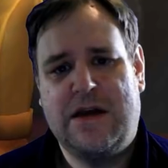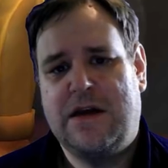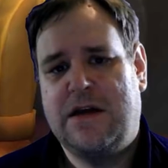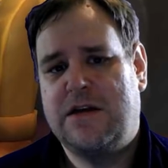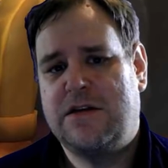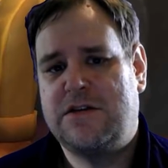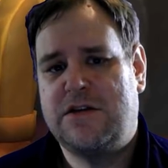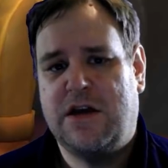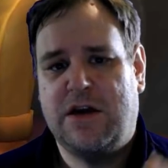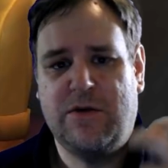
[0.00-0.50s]

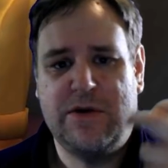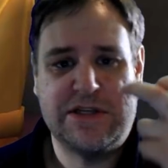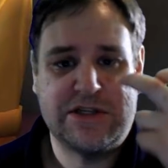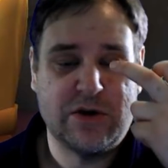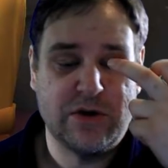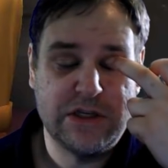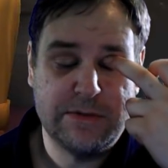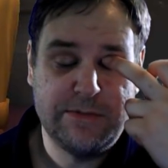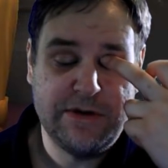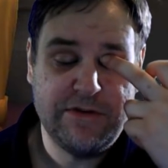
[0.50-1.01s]
So it's
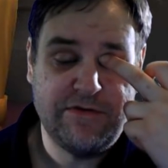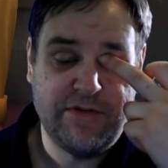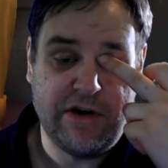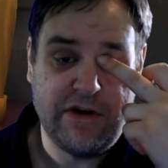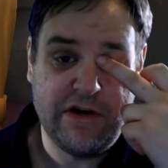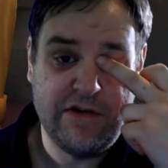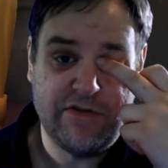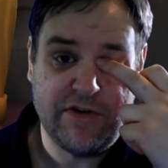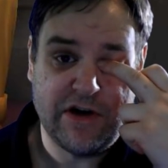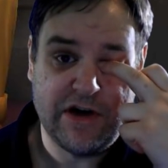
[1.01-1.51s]
going to be a
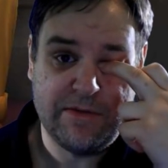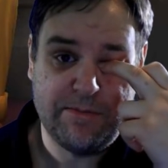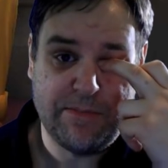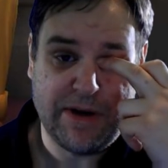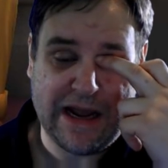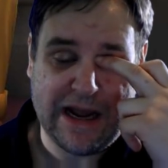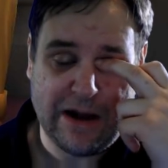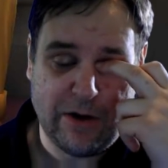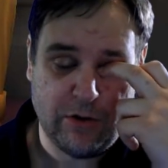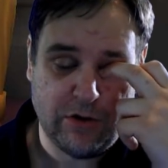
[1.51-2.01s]
very, very
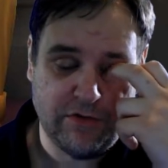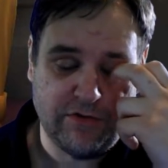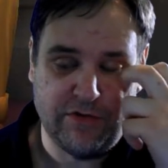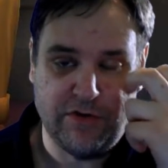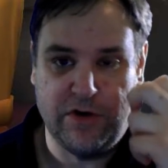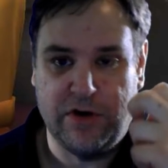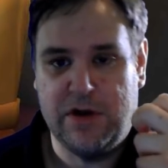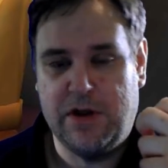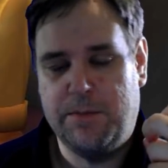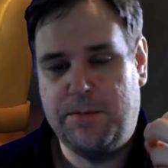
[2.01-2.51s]

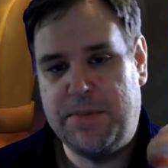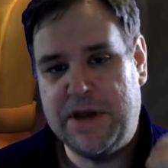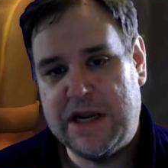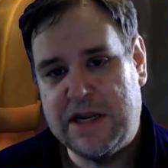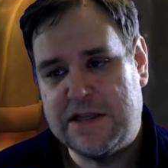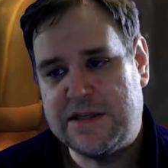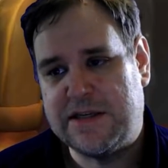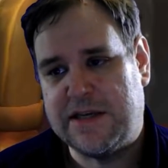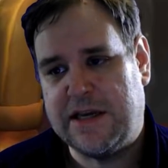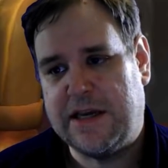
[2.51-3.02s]
powerful
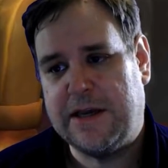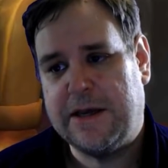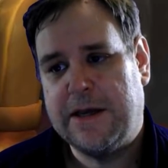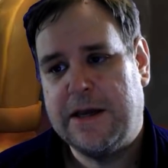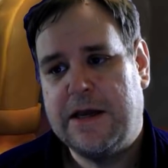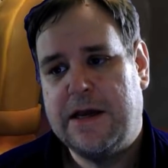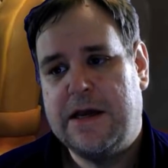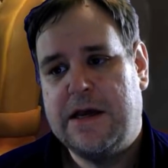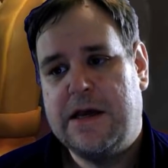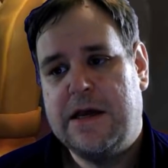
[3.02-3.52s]
ability.
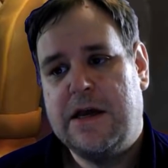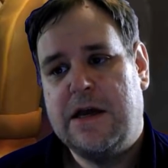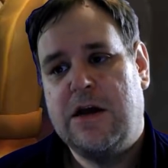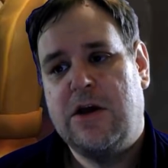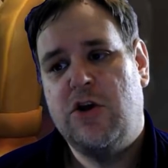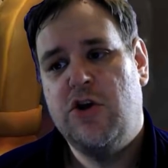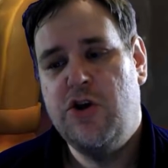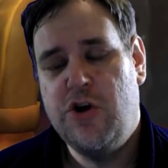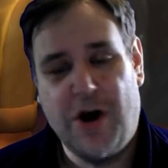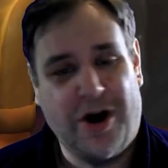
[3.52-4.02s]

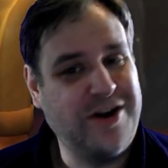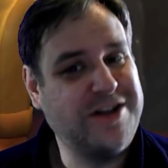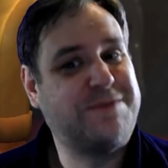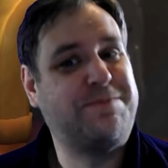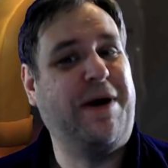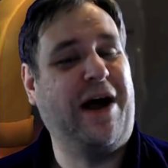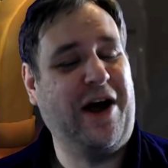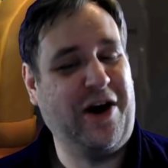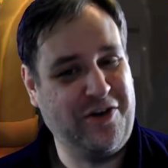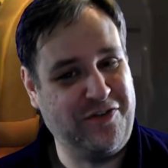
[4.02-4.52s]
Not as
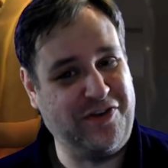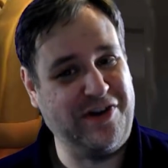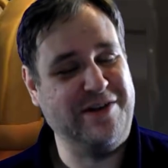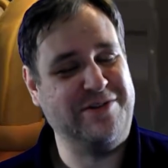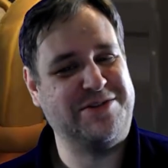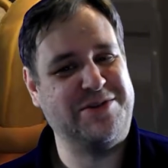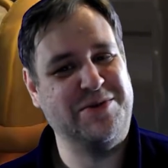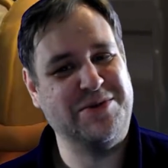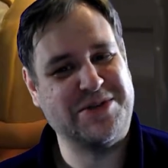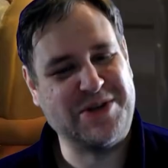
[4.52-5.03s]
powerful
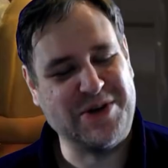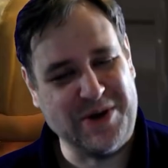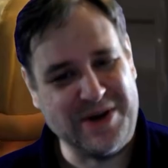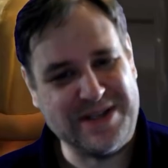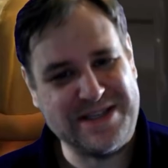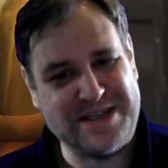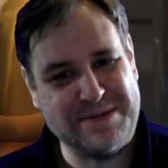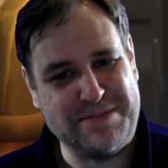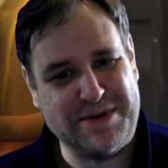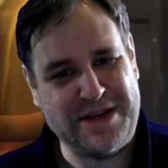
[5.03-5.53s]
as it was going
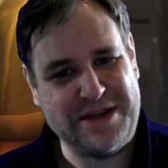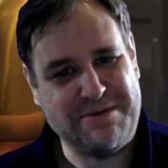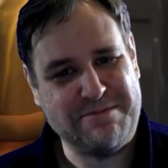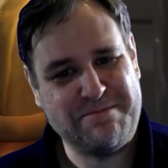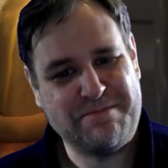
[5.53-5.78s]
to be.